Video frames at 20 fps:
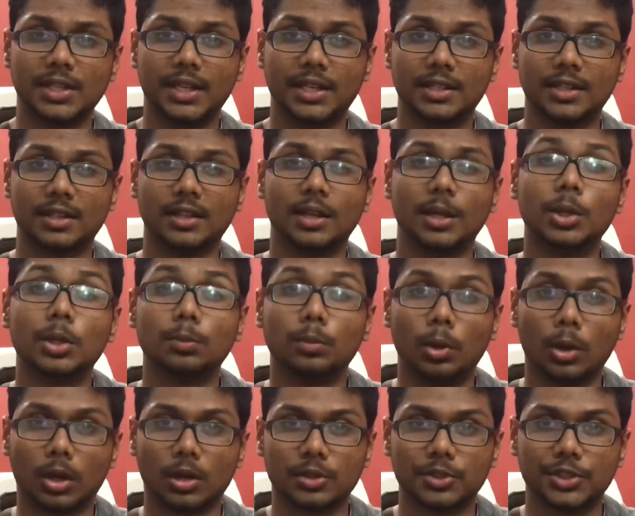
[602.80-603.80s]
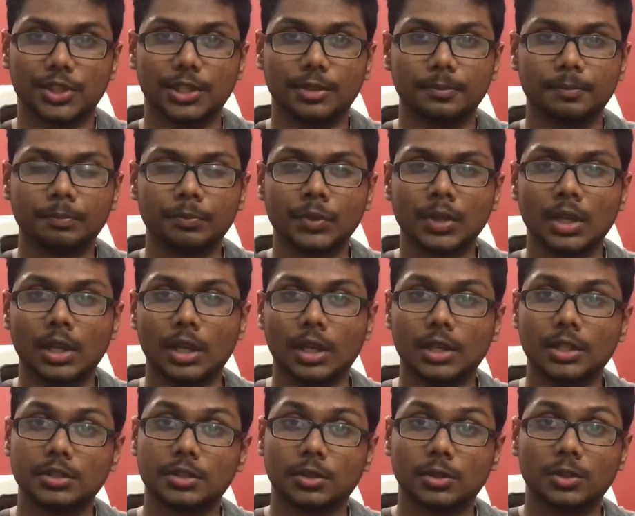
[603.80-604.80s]
data in a blockchain.
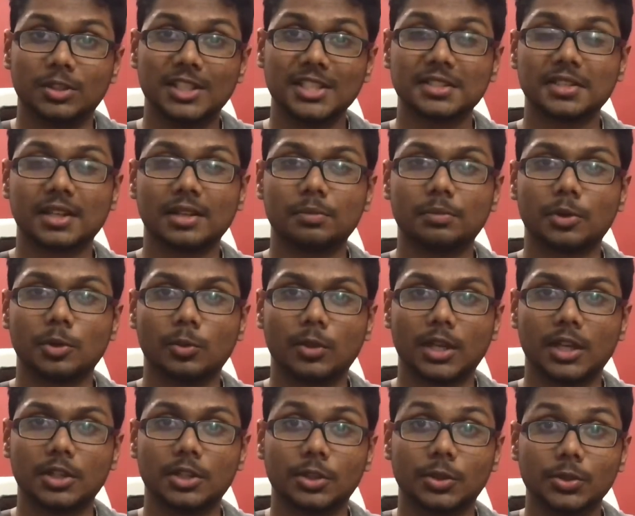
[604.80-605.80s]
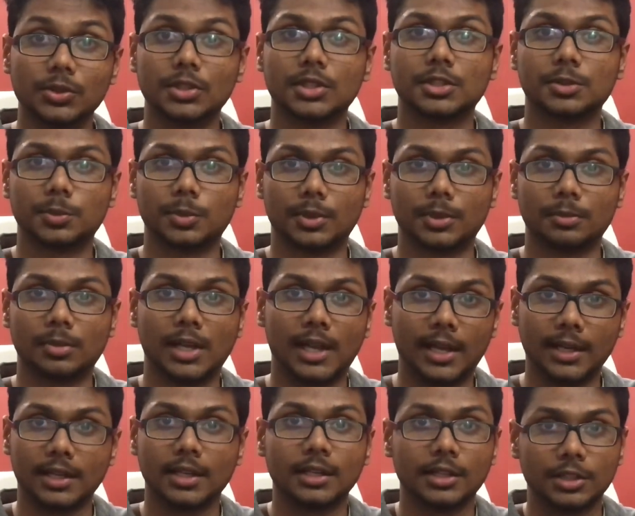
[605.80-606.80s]
So this can prevent users from
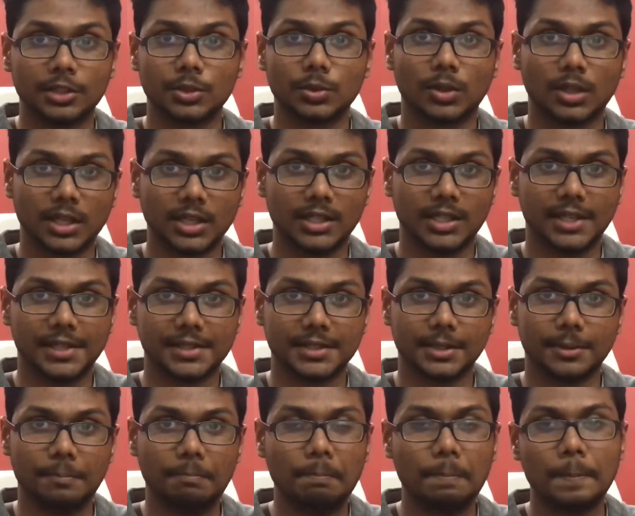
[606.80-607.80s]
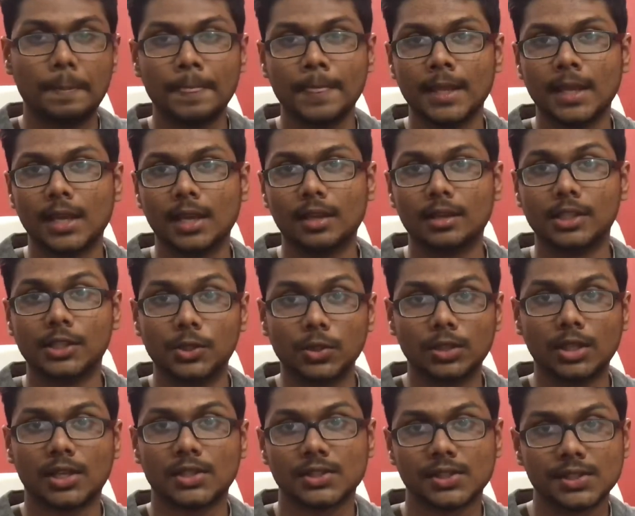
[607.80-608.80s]
hacking into our data. In
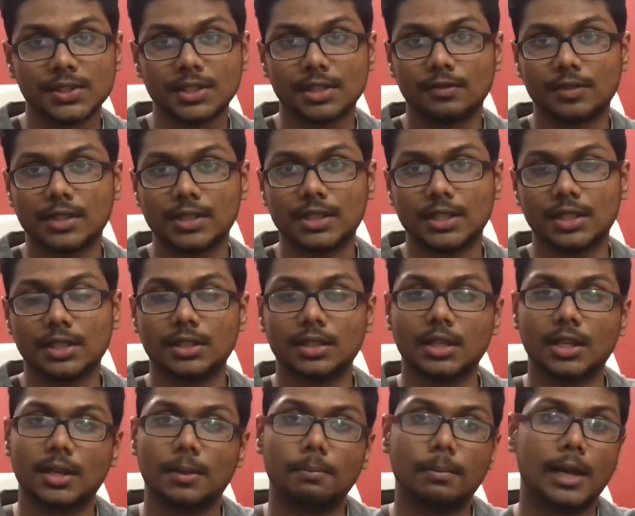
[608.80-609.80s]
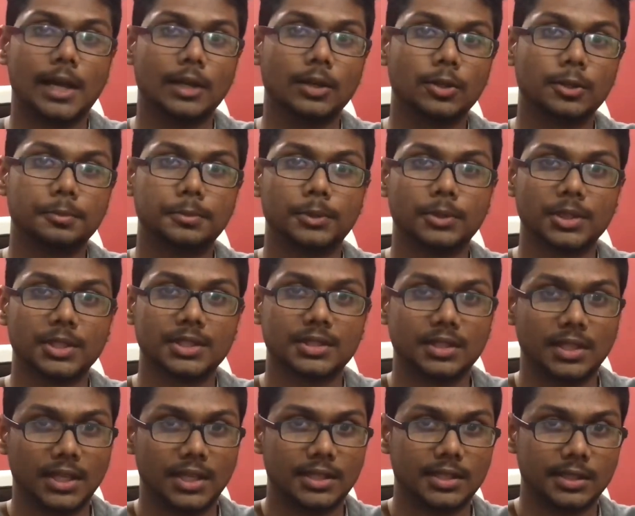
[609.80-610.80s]
2017, Bangalore police
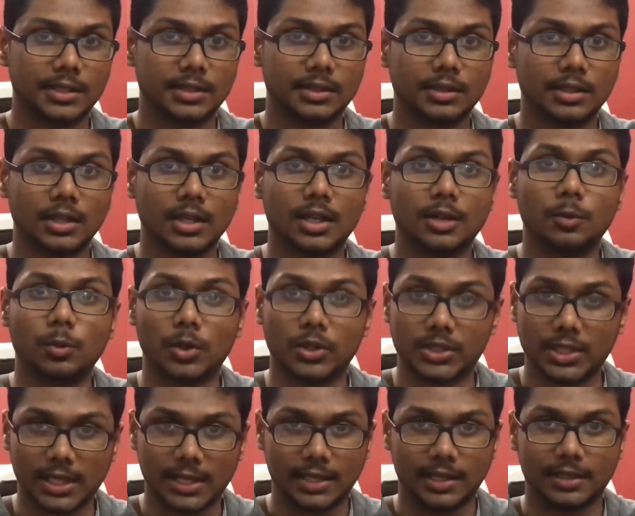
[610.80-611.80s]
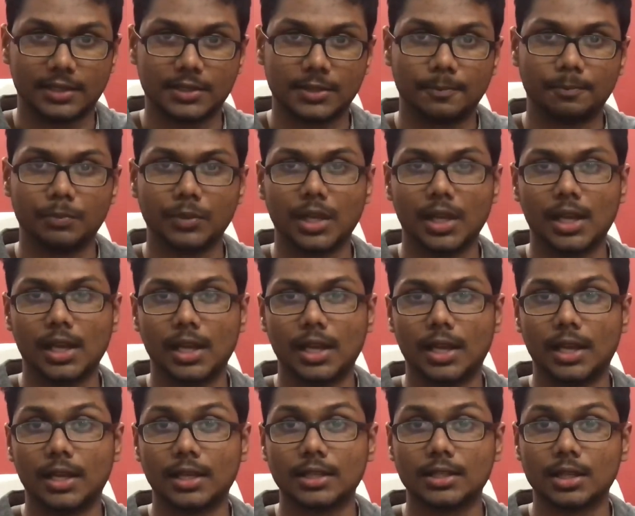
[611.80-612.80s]
data was hacked,
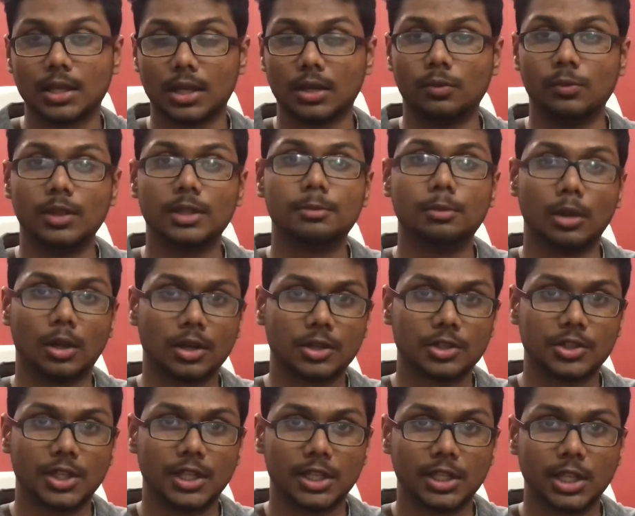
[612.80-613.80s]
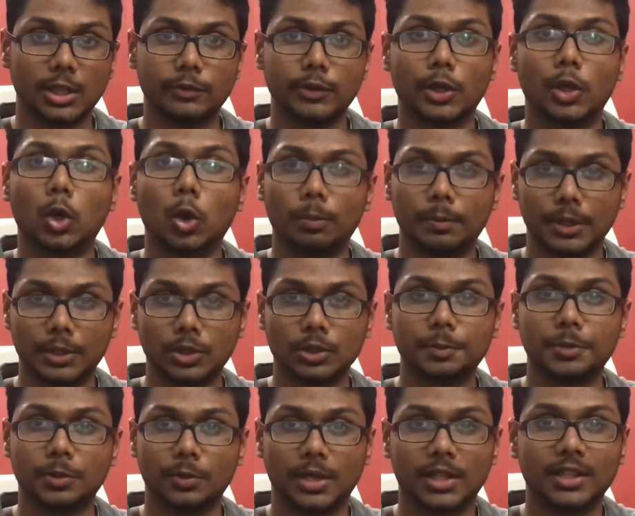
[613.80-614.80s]
and with blockchain, we are hoping to
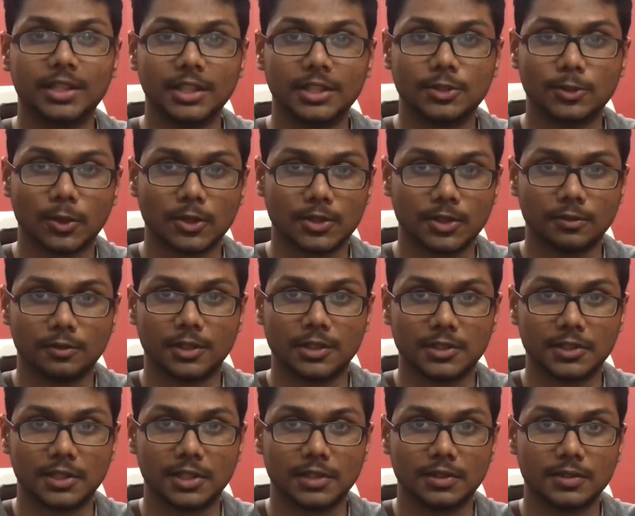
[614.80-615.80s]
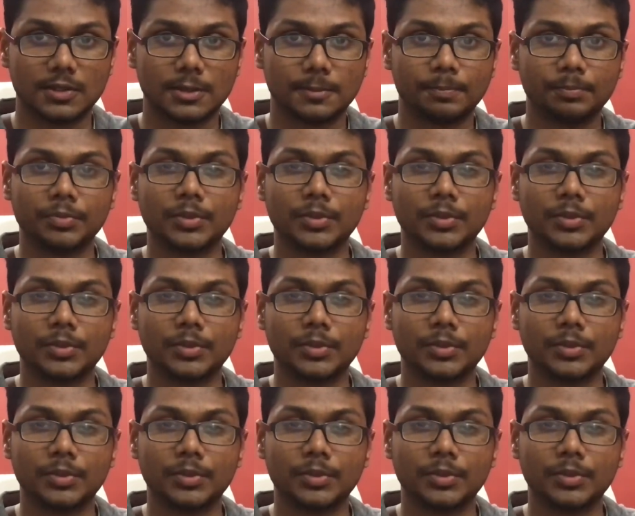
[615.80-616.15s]
prevent these sorts of incidents.